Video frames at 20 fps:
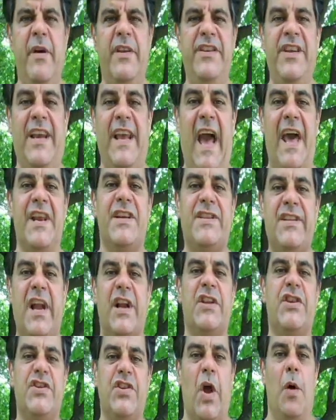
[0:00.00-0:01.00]
But you got to
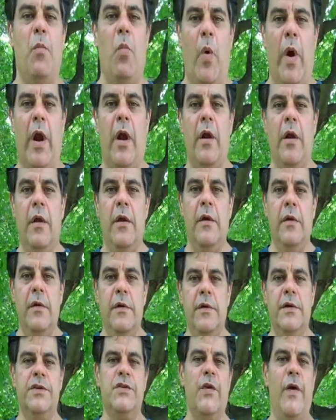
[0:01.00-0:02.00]
start somewhere.
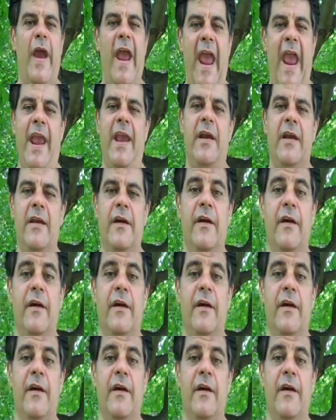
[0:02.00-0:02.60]
So hey,